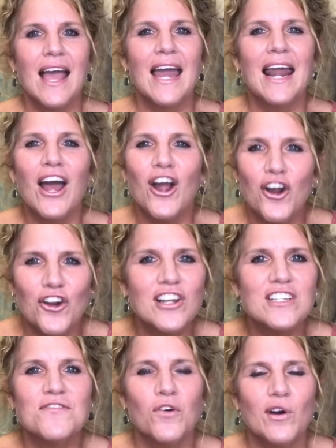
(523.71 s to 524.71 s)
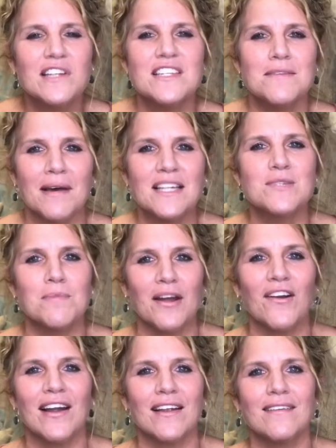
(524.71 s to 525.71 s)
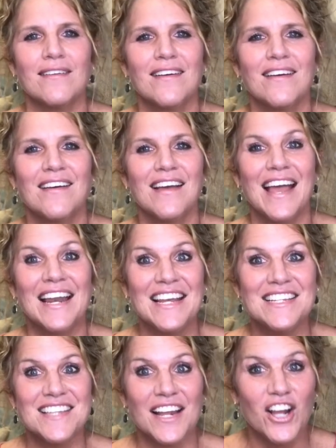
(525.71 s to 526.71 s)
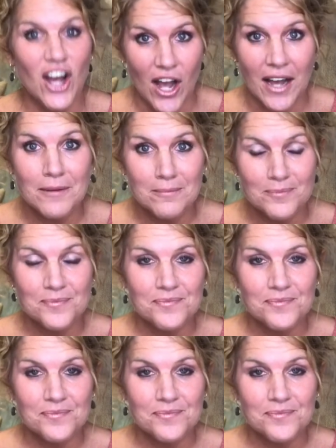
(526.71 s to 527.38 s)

and I heard His voice in my spirit, and He said, Con,